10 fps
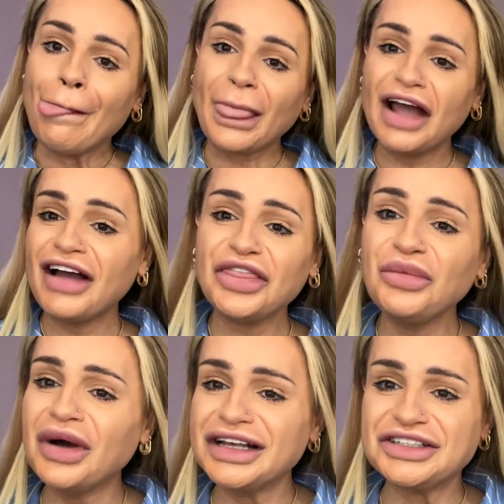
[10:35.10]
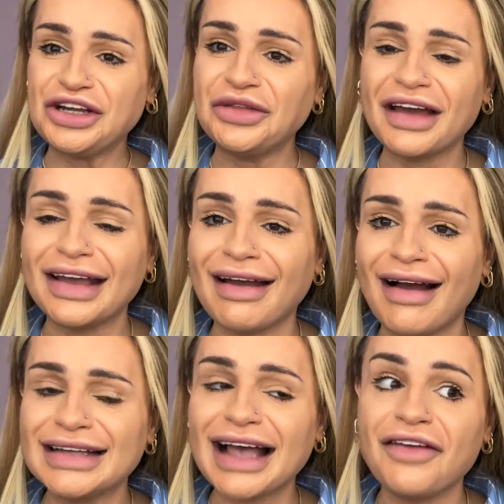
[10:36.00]
I've had the worst toothache,
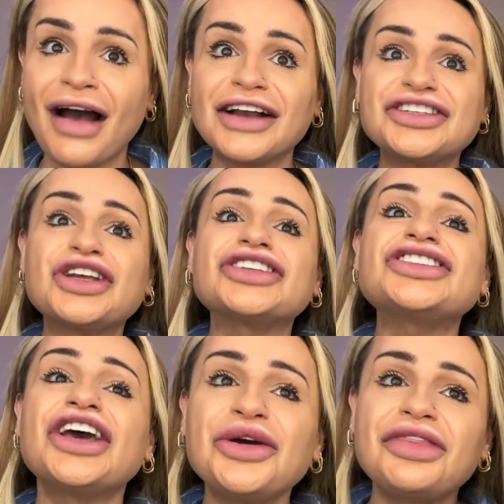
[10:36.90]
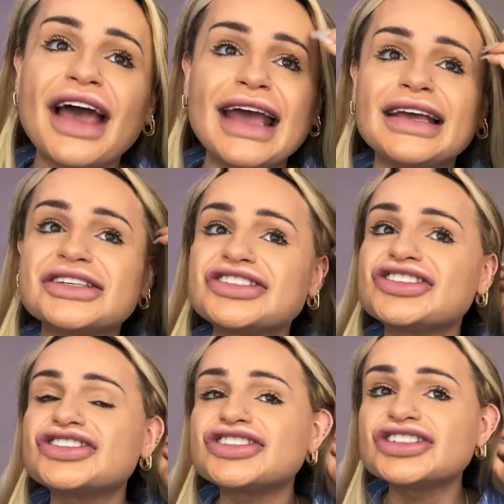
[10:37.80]
guys. I've had toothache
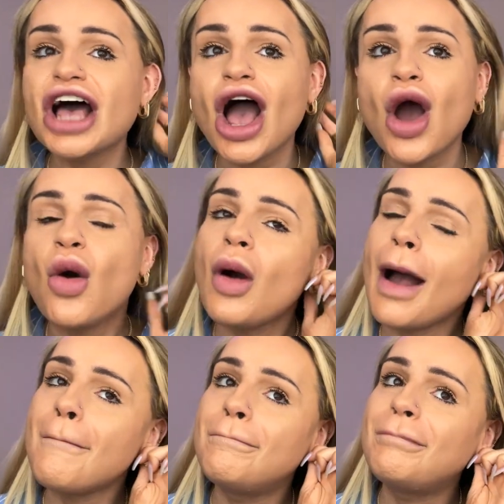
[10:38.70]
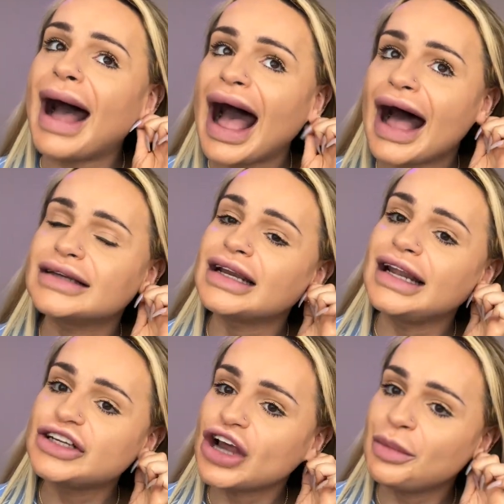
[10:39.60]
so bad.
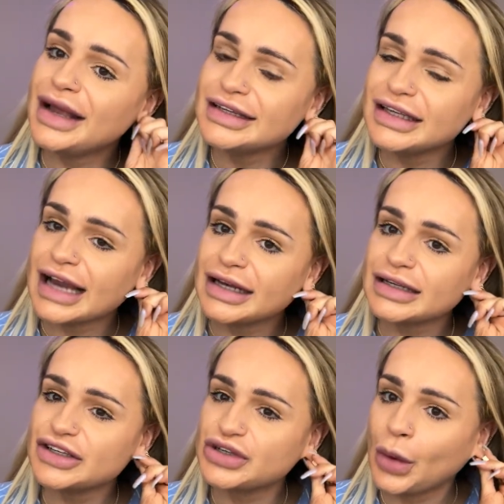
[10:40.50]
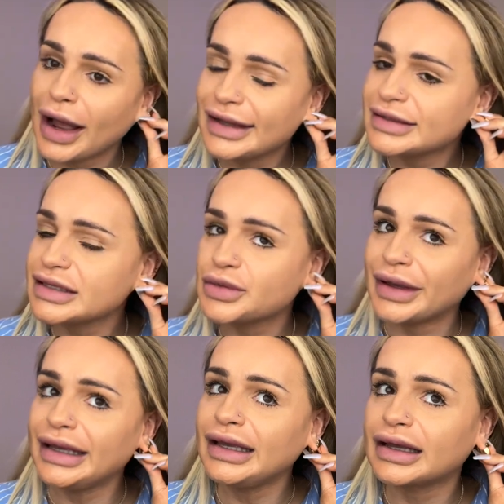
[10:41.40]
Literally, I've been to the dentist twice this
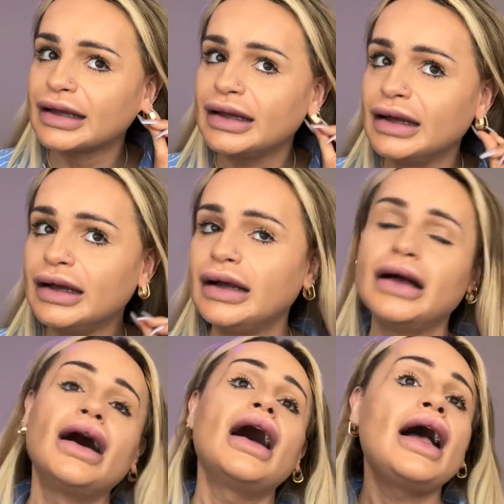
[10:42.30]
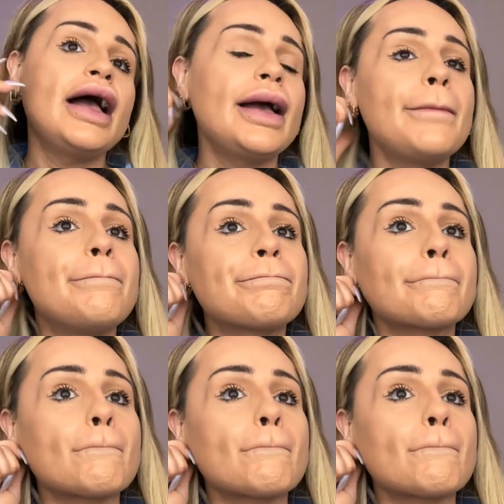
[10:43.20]
week. I